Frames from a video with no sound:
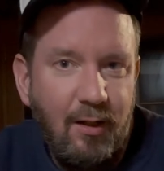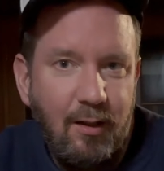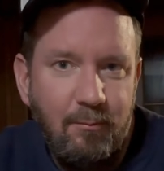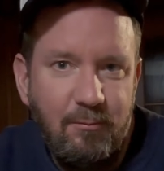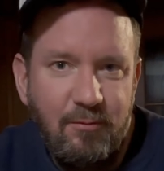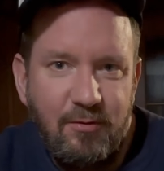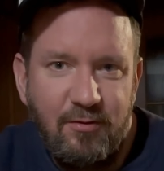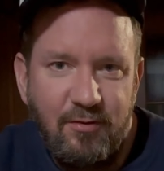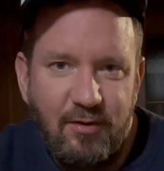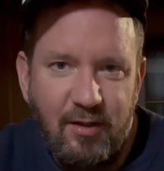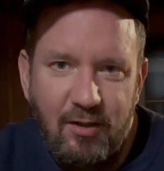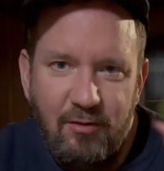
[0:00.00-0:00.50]

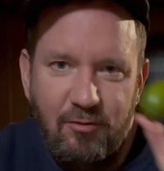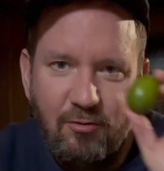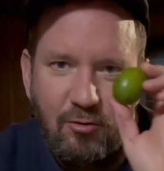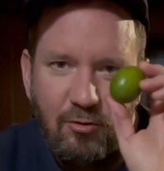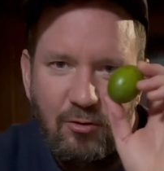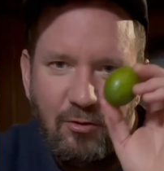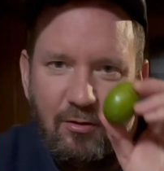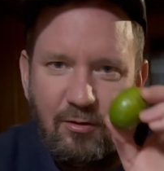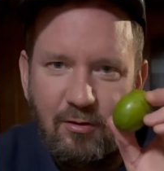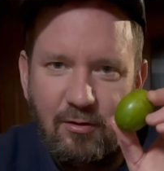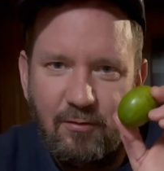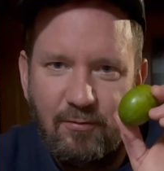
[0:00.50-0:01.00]
Stay
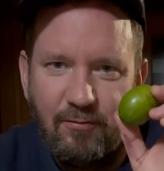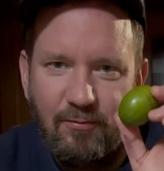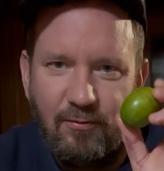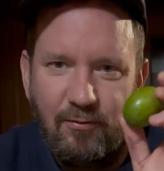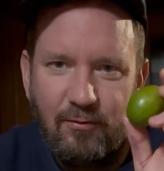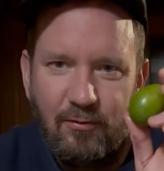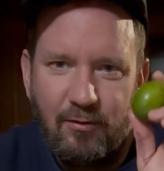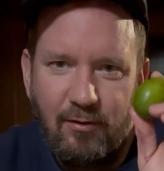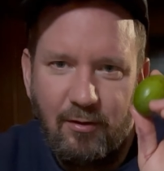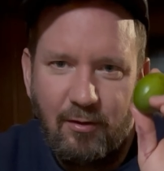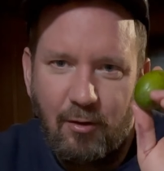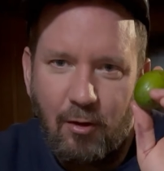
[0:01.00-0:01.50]
tuned
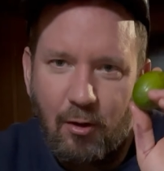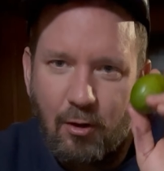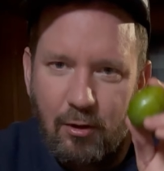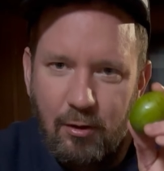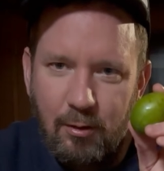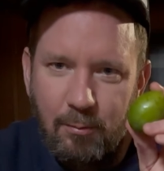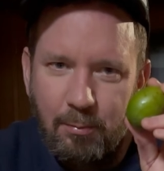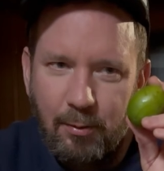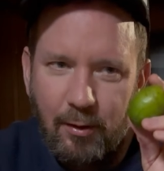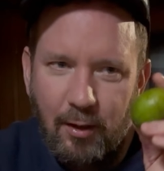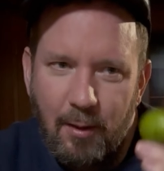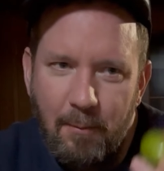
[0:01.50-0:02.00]
for the
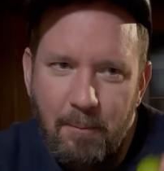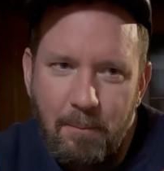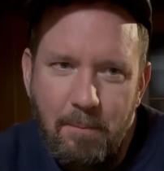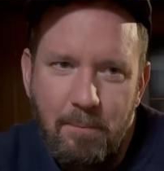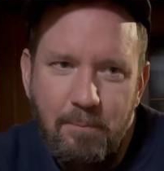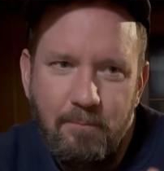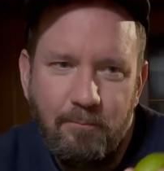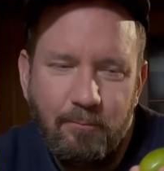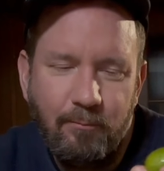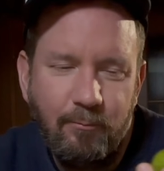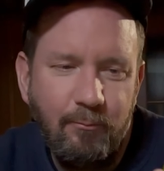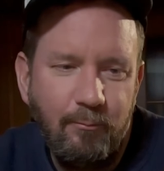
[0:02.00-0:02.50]
hog plum
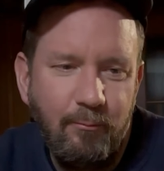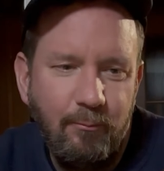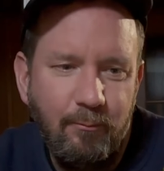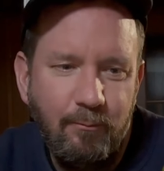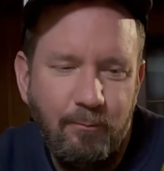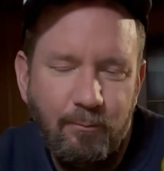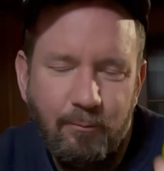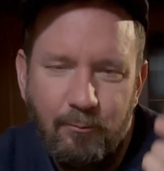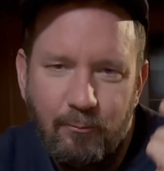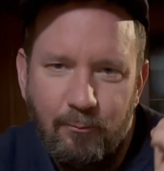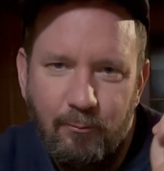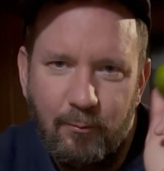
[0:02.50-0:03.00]

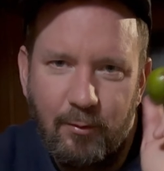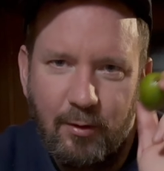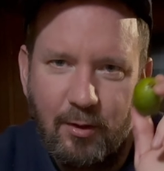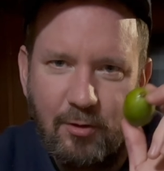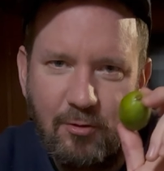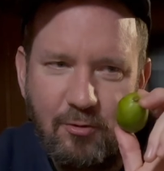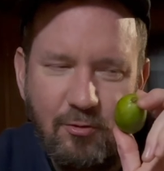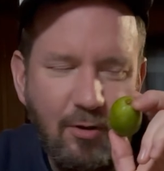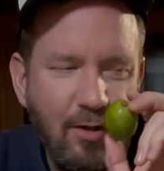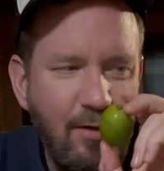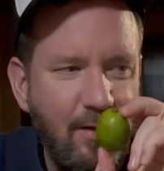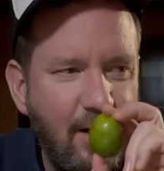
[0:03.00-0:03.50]
when I
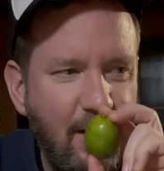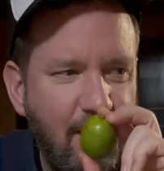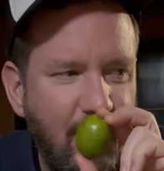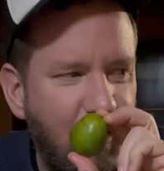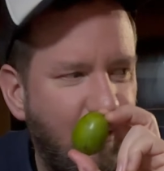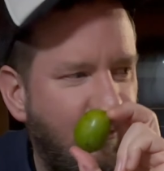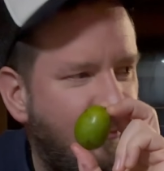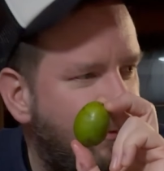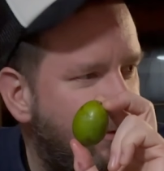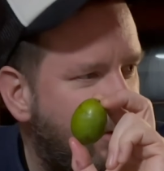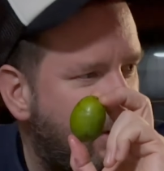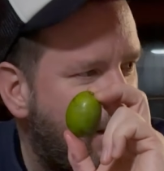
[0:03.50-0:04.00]
try that in a
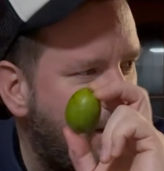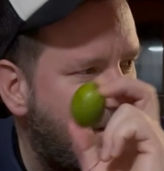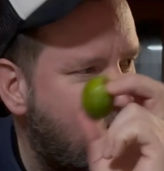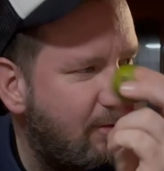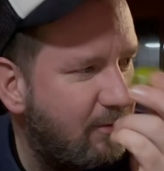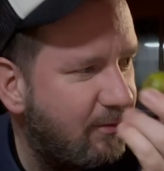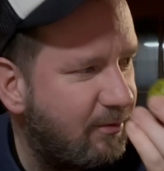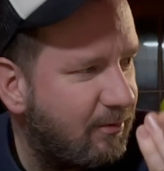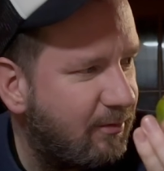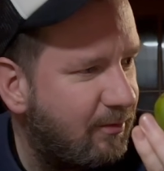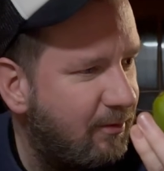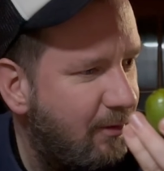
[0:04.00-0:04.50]
few
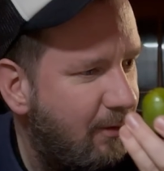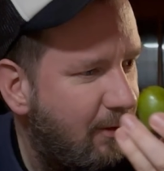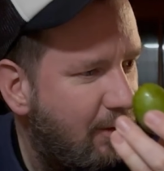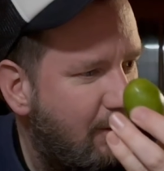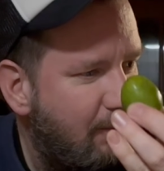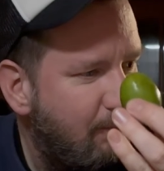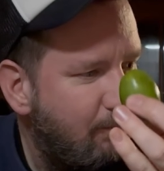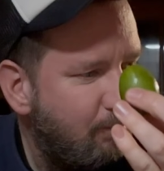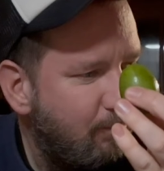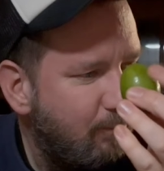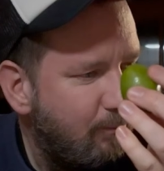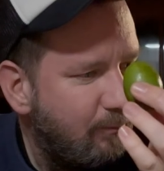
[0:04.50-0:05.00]
days
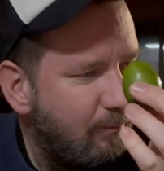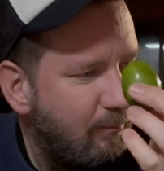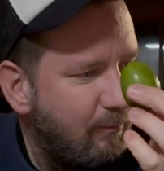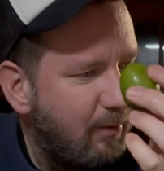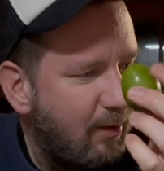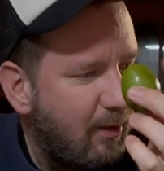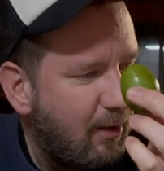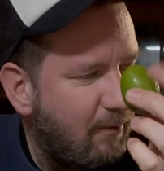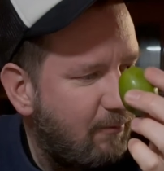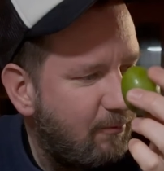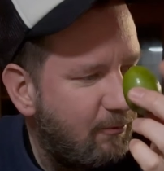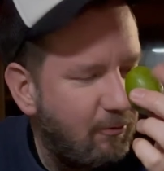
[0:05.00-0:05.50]

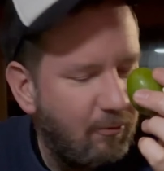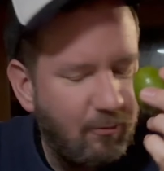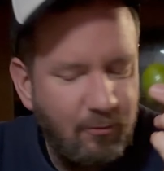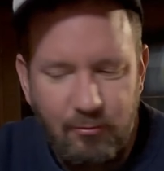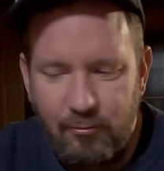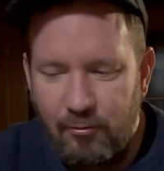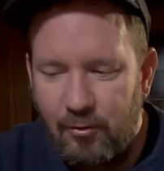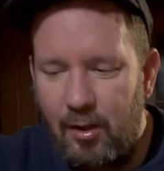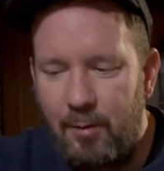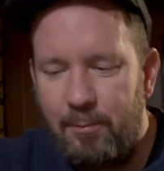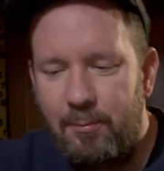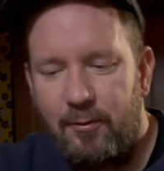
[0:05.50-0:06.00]
after it's
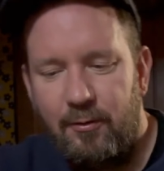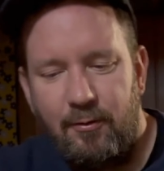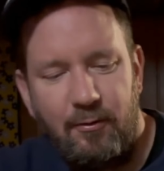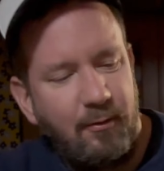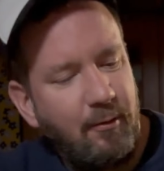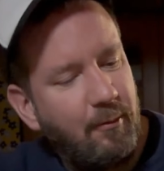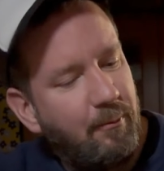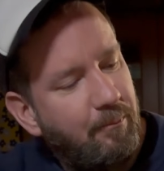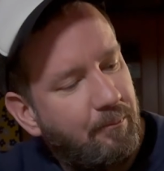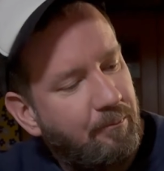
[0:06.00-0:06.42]
ripened.